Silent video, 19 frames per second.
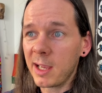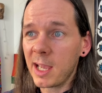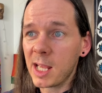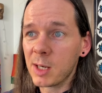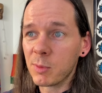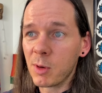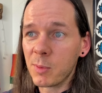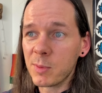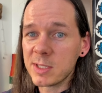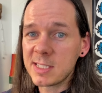And
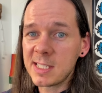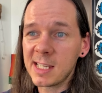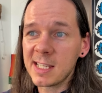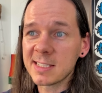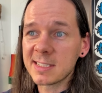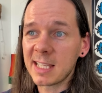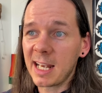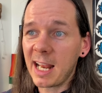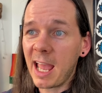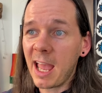what we see is
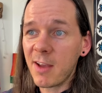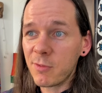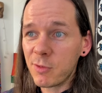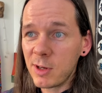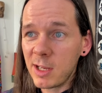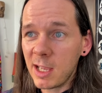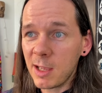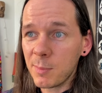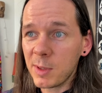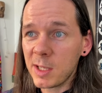that every
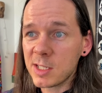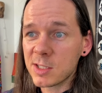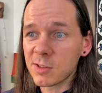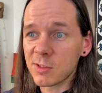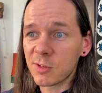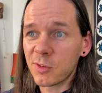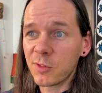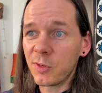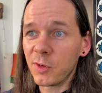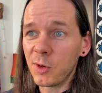image
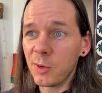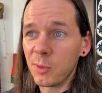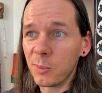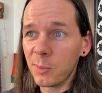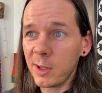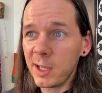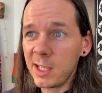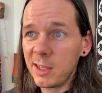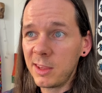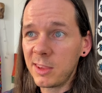is full
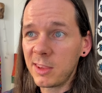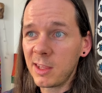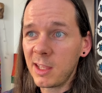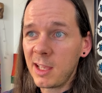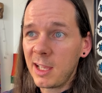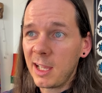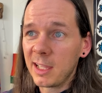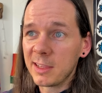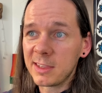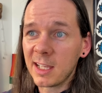width
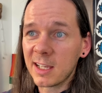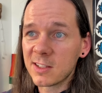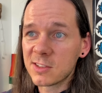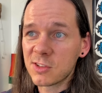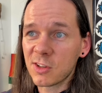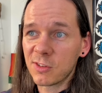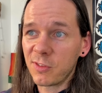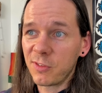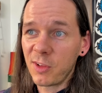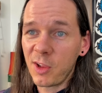and things
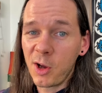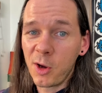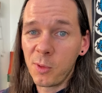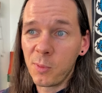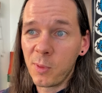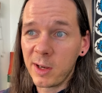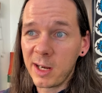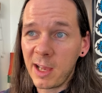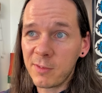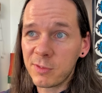just flow
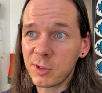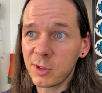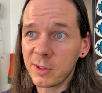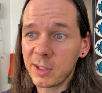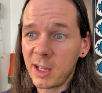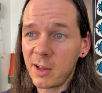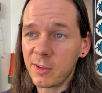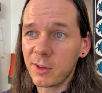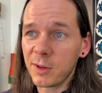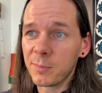one after
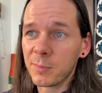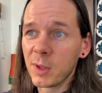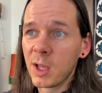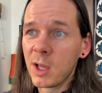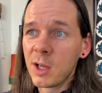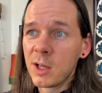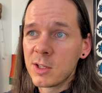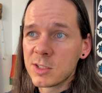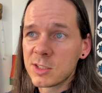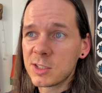the other.
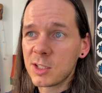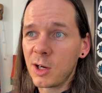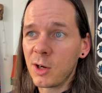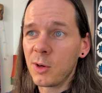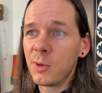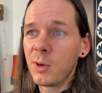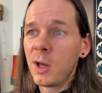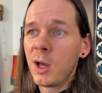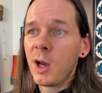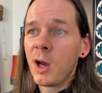
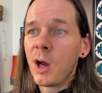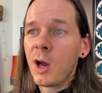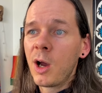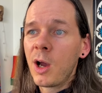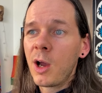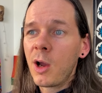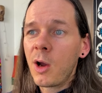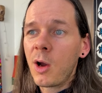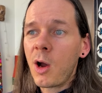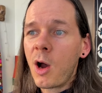So
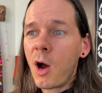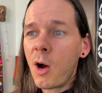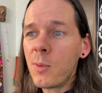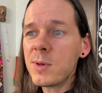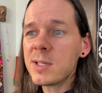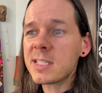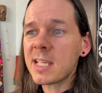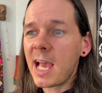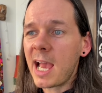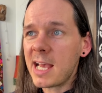
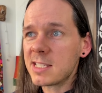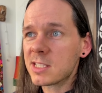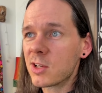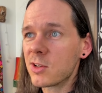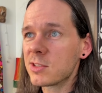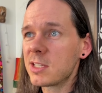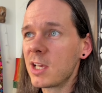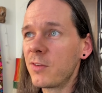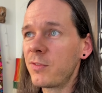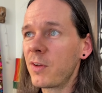always ask
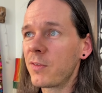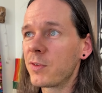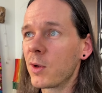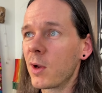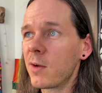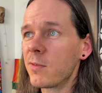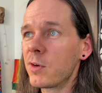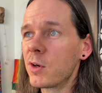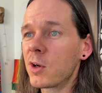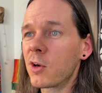yourself if you're
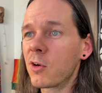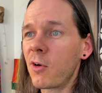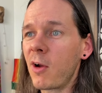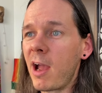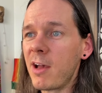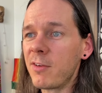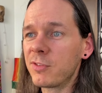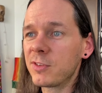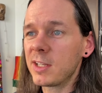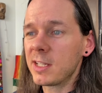ever
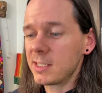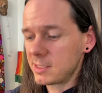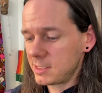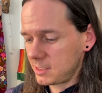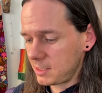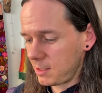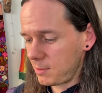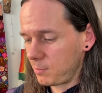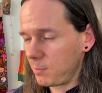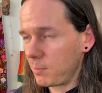crafting
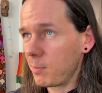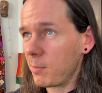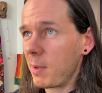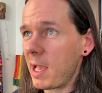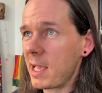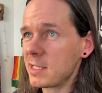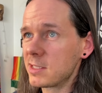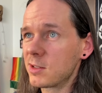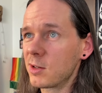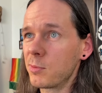some
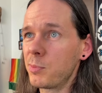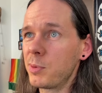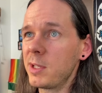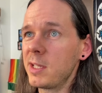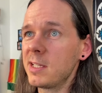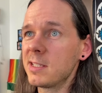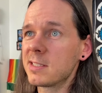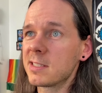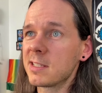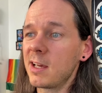
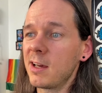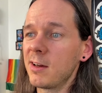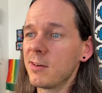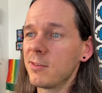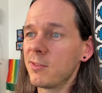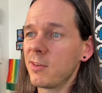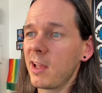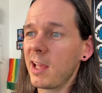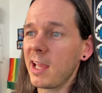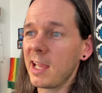masterpiece
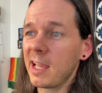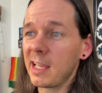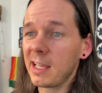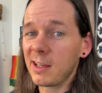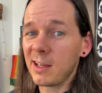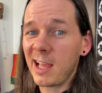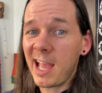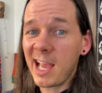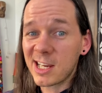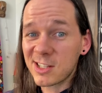of a
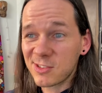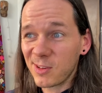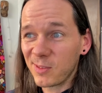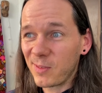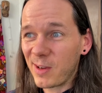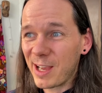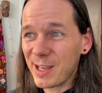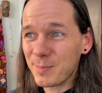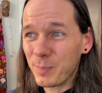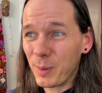extra
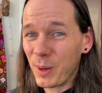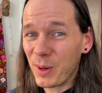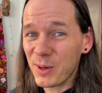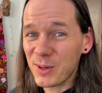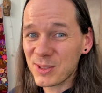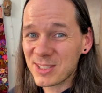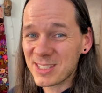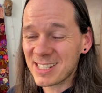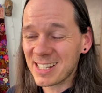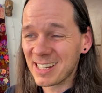wide
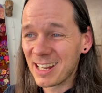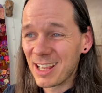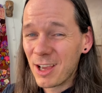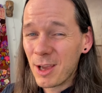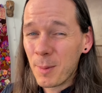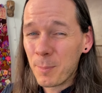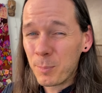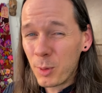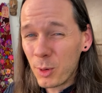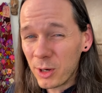post and
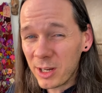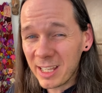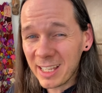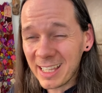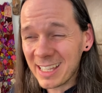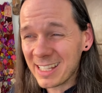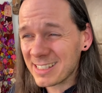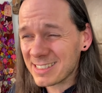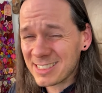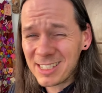putting
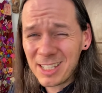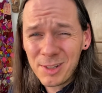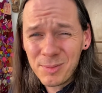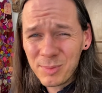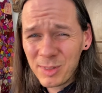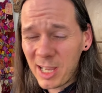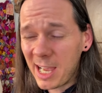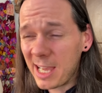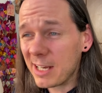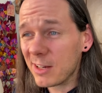in some
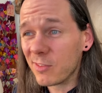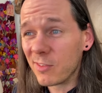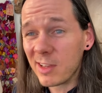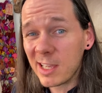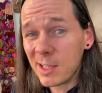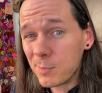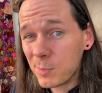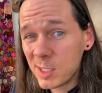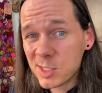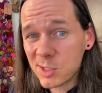kind of
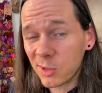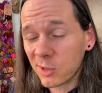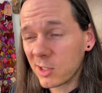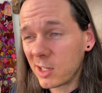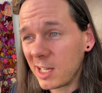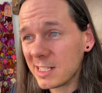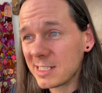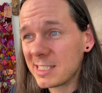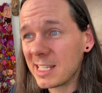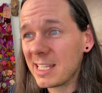image or
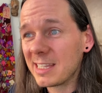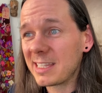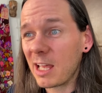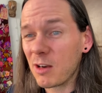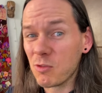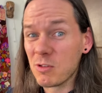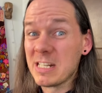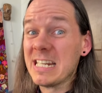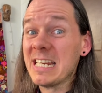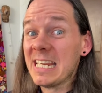content
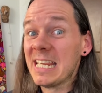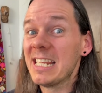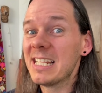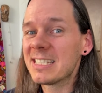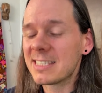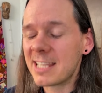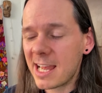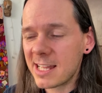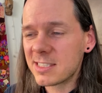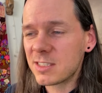that
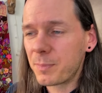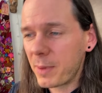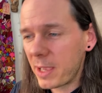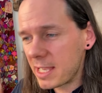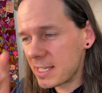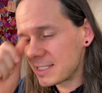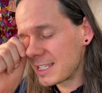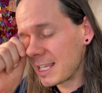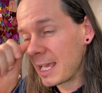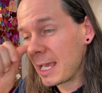needs that
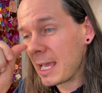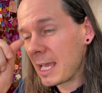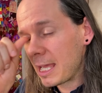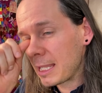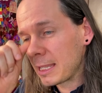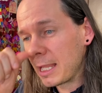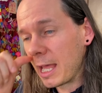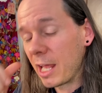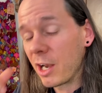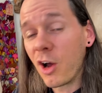space,
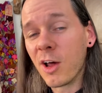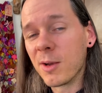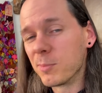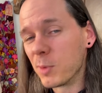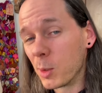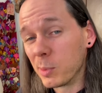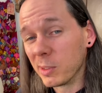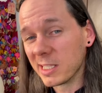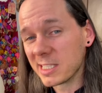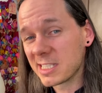that on
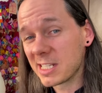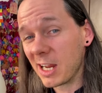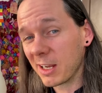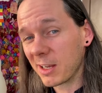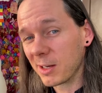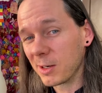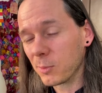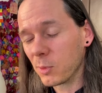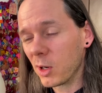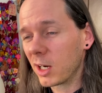mobile, it's not
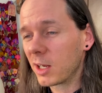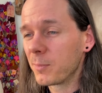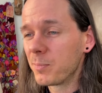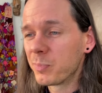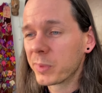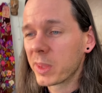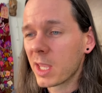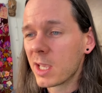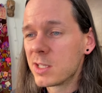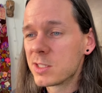going to work.
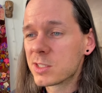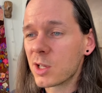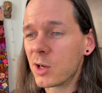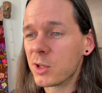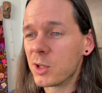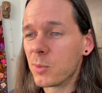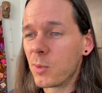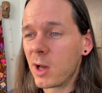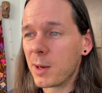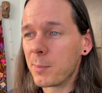So
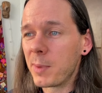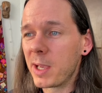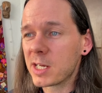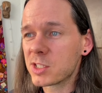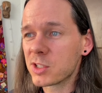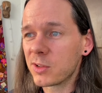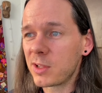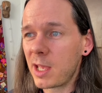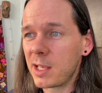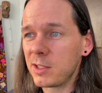you want to make
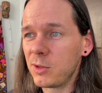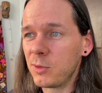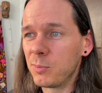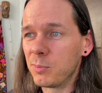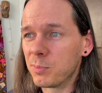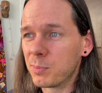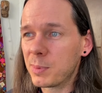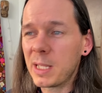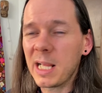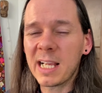sure that you
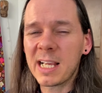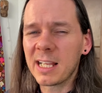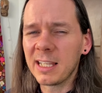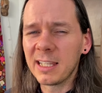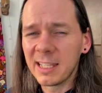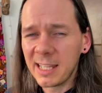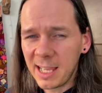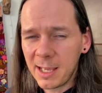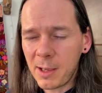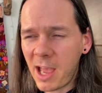click a
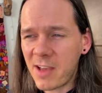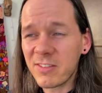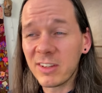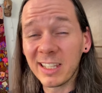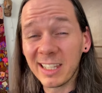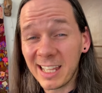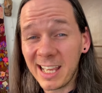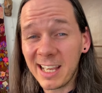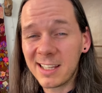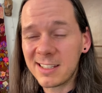link, have a
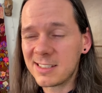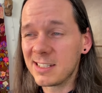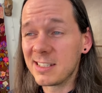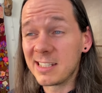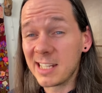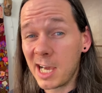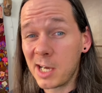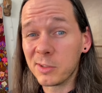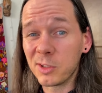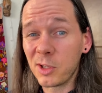link to
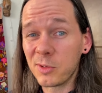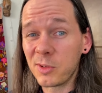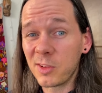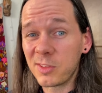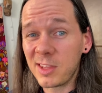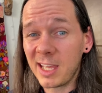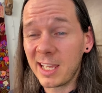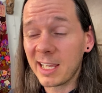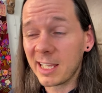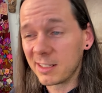download the
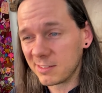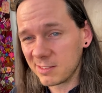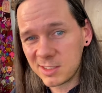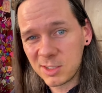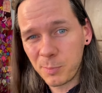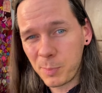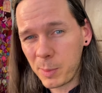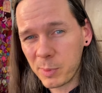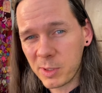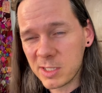thing and so
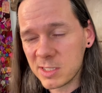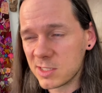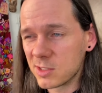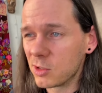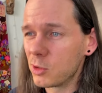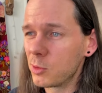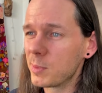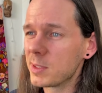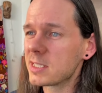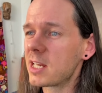people can
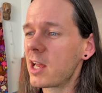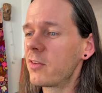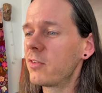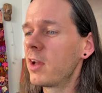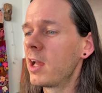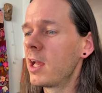zoom and stuff.